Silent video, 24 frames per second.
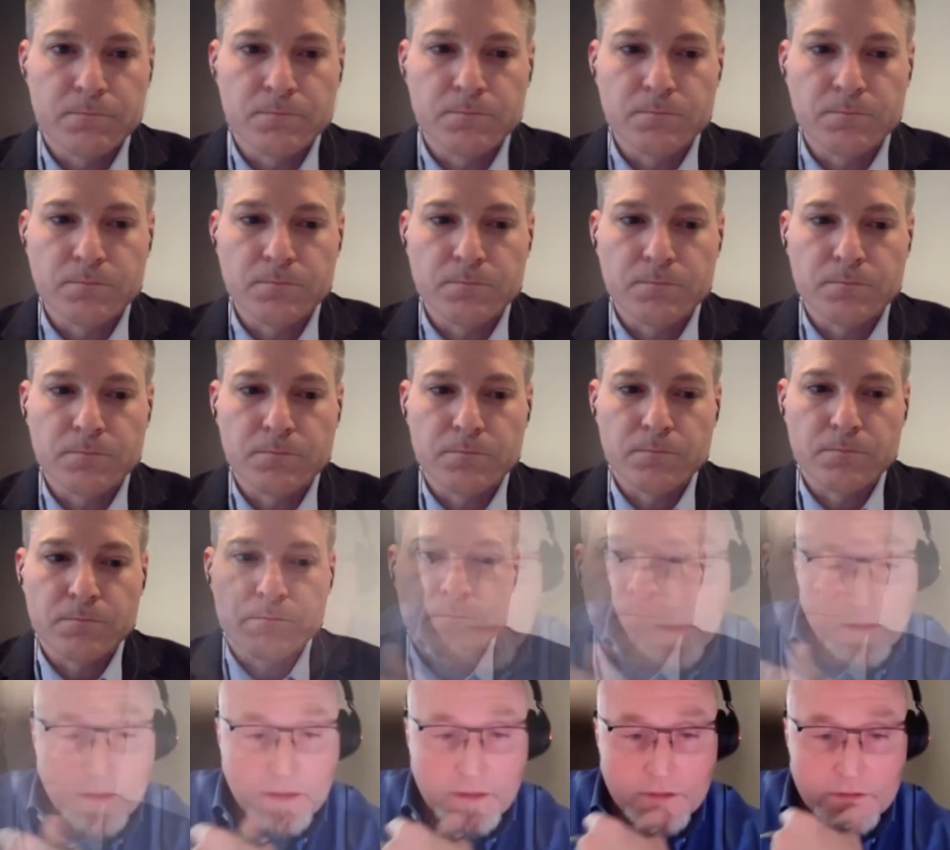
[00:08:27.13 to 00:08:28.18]
No,
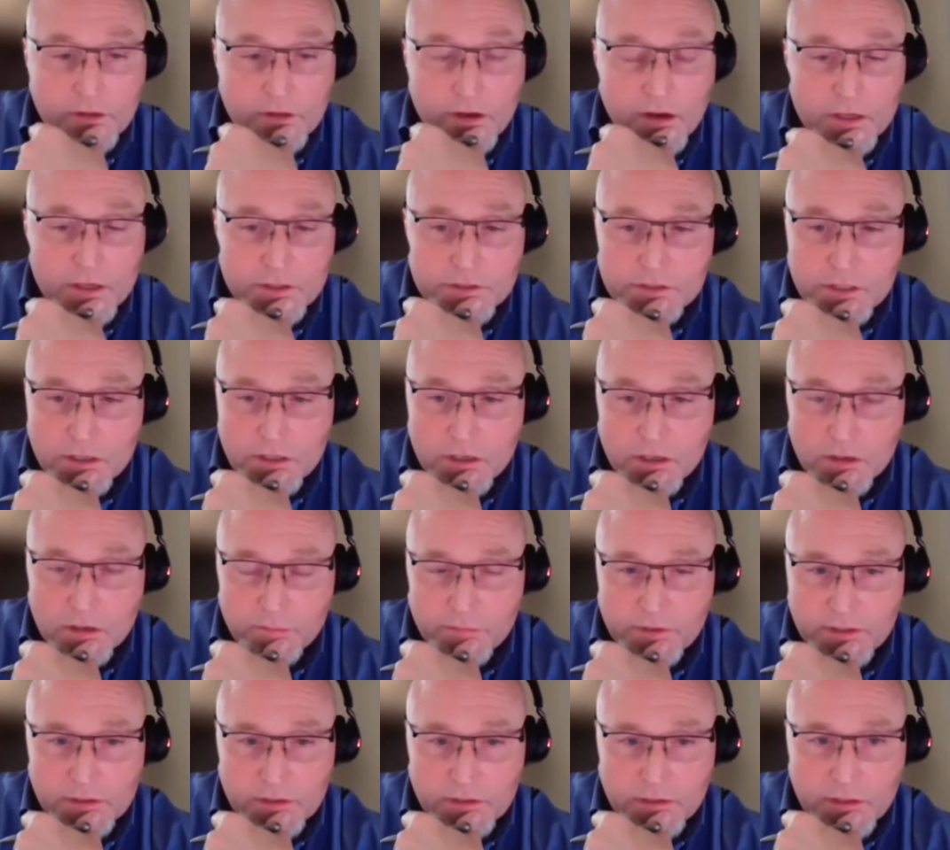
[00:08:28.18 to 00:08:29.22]
it does,
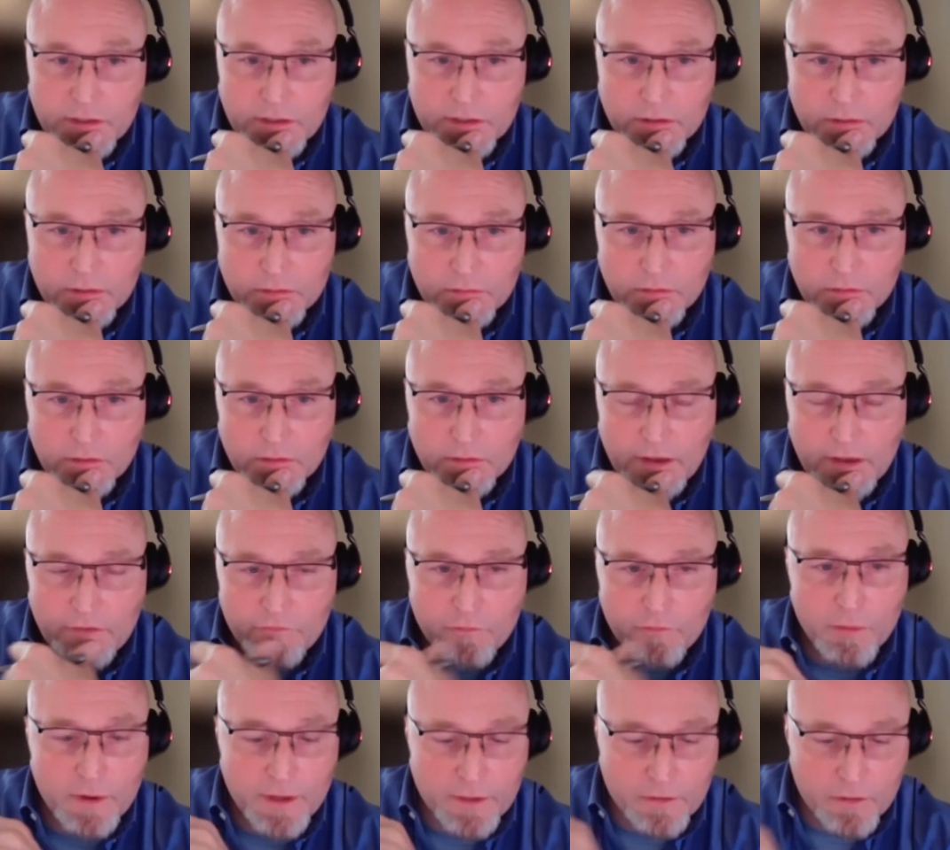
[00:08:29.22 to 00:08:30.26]
and
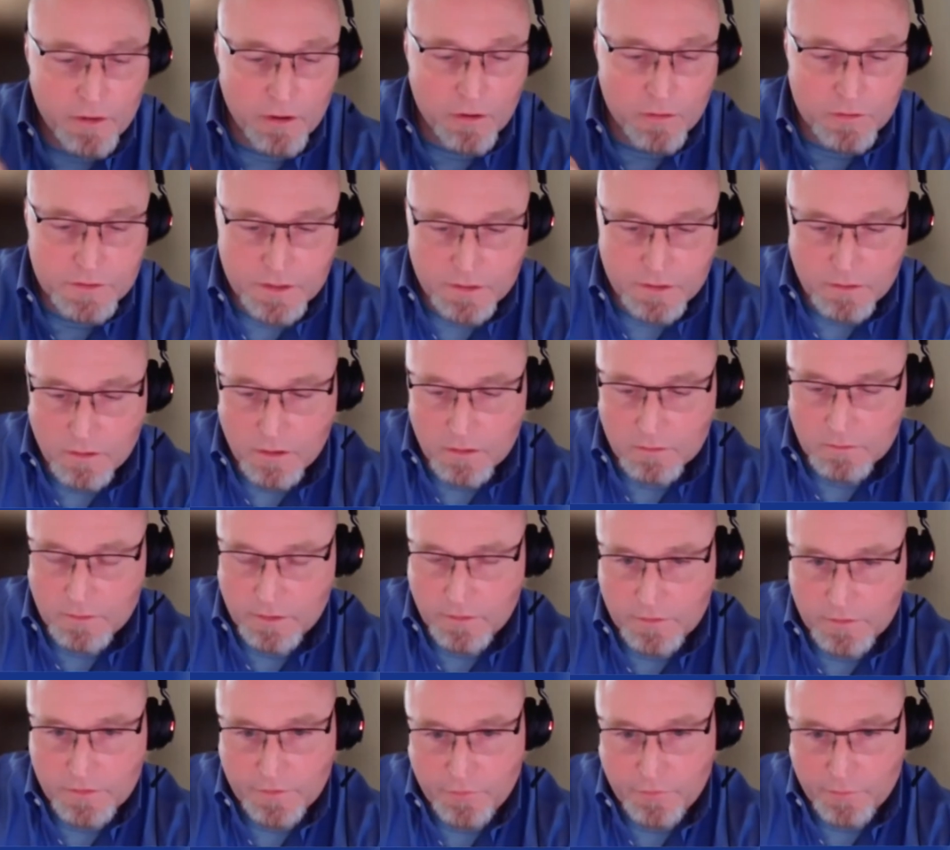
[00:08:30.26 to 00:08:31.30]
everybody knows there
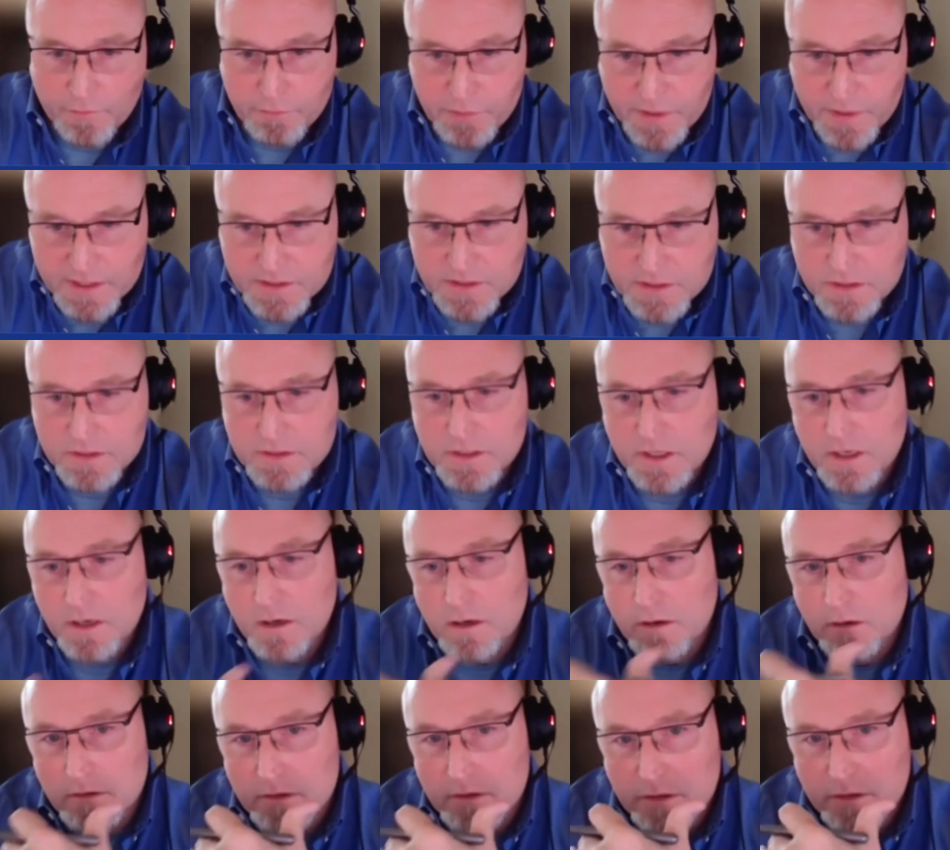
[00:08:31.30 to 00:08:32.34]
are different pieces there.